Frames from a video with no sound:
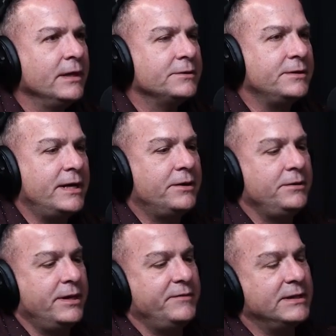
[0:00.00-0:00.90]
So now
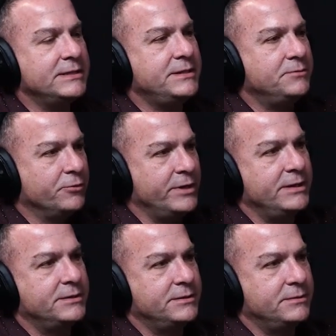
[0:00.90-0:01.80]
you have enlisted
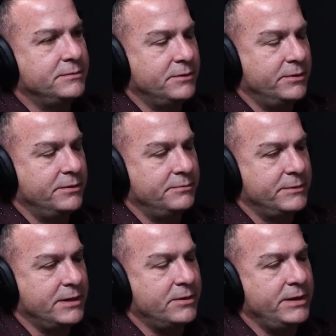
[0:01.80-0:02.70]
Marines, or what
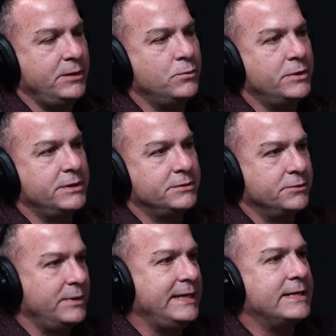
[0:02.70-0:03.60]
they call E1s
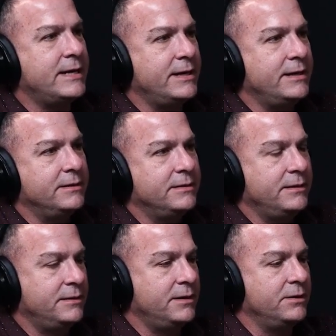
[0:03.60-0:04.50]
through E9,
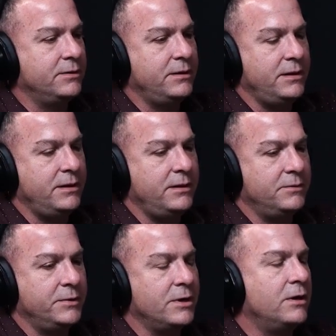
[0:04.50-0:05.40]
and they're the
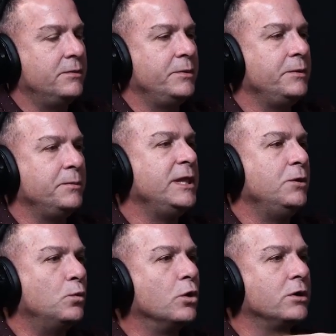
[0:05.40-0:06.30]

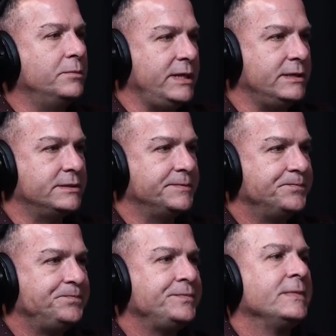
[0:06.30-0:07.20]
worker bees.
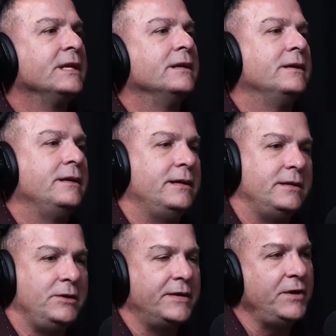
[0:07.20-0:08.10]
And
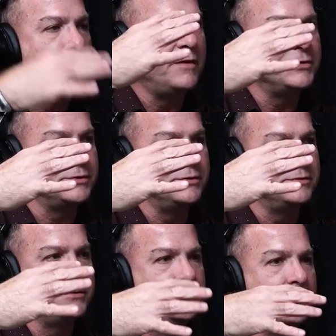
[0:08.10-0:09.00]
then you have the
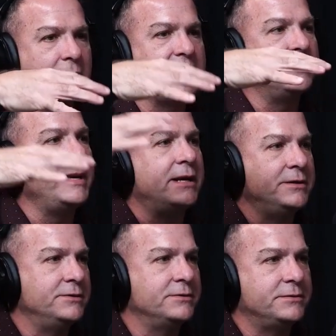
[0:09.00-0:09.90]
officers who are like the
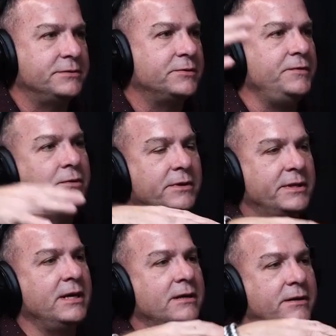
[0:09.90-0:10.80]
managers. So if you were to
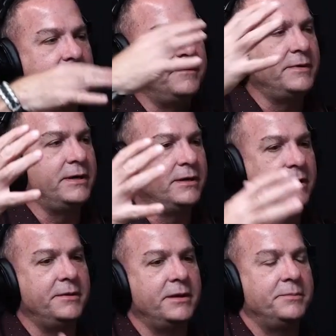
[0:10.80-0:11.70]
think of
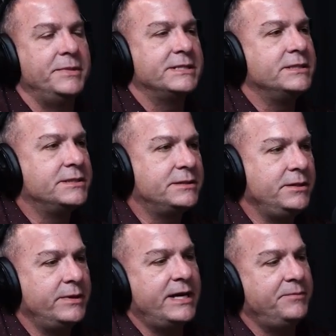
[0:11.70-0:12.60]
a business, you
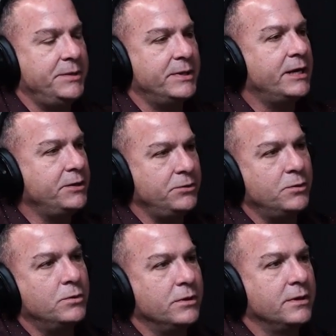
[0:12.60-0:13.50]
would have people that do the
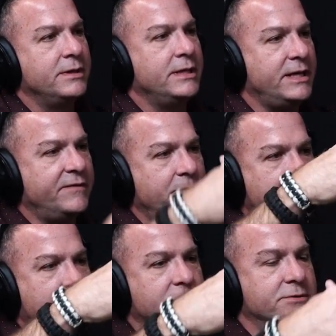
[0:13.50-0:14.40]
work, and then you have the
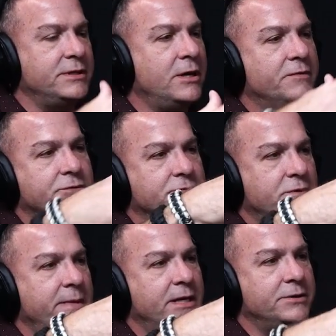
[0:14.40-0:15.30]
managers, and the officers and the
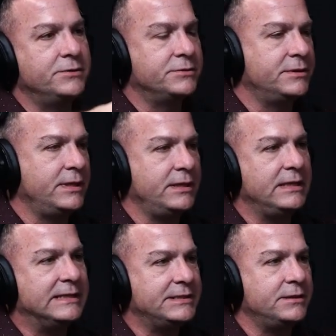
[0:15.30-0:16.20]
managers, and then the
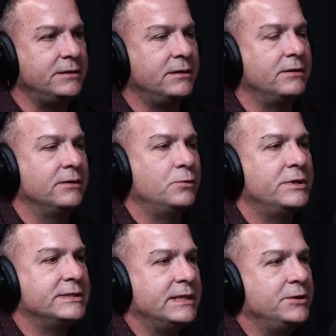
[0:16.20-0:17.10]
enlisted are the
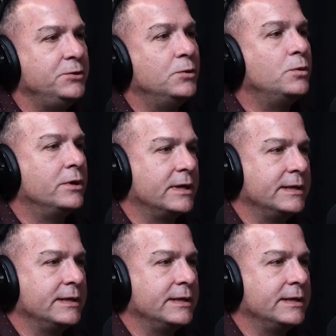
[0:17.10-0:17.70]
ones that do the work.